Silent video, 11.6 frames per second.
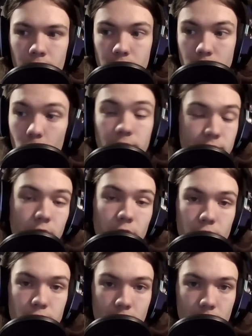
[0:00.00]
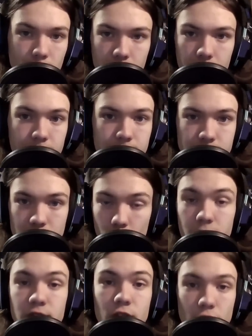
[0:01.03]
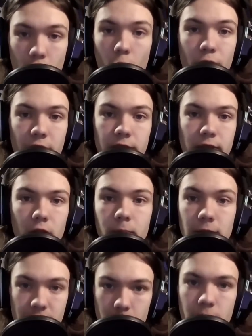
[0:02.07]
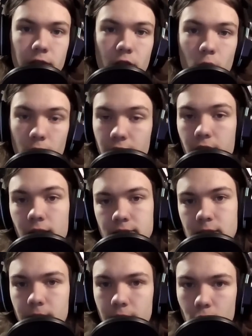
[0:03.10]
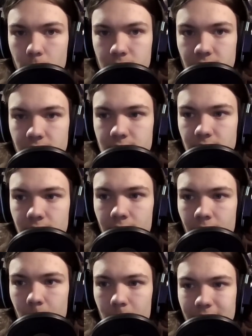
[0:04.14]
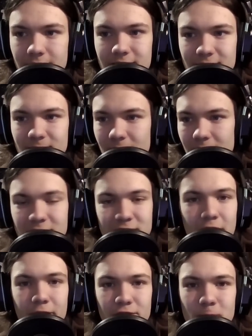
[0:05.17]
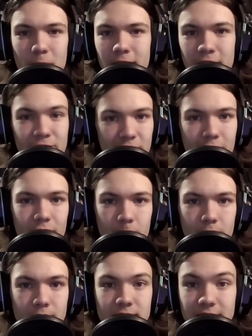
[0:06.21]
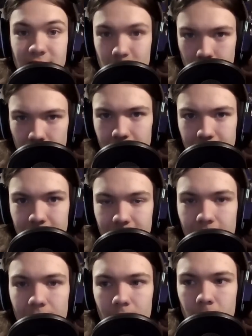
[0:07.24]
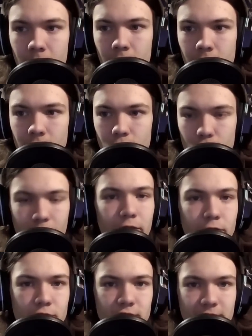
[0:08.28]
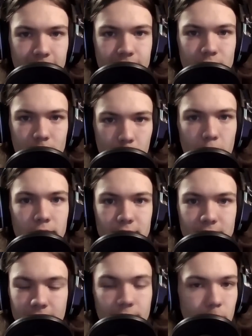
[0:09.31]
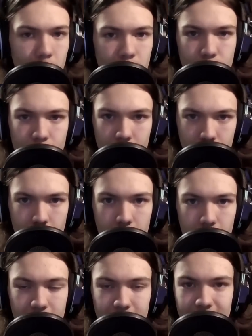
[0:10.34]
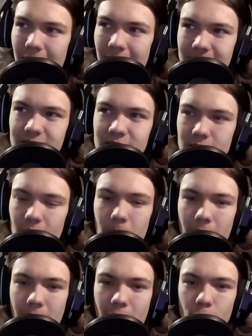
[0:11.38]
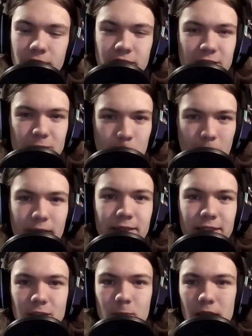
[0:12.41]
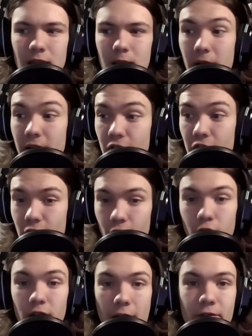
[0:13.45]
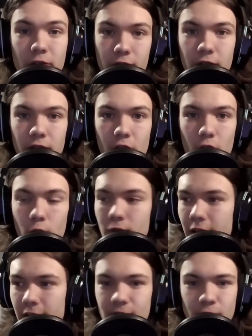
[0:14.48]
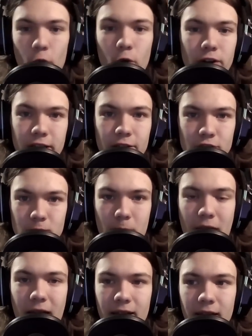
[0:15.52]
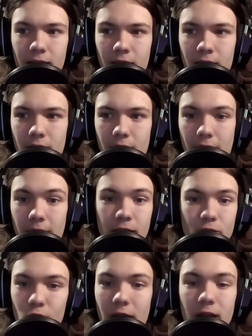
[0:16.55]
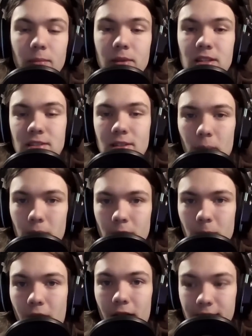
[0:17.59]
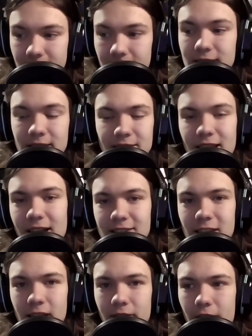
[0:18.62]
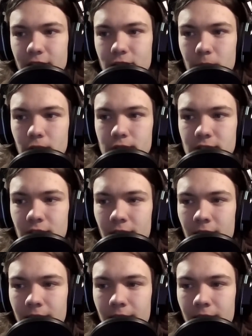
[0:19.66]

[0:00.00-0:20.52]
You want to know your target audience, you want to know that they'll be familiar with the concept that you're presenting, because instead of spending 5 minutes explaining the game, you'd rather just get to the point and get them hooked right away, right? And somehow, despite this being my third ever video like 4 years back, I had randomly stumbled upon this exact set of attributes.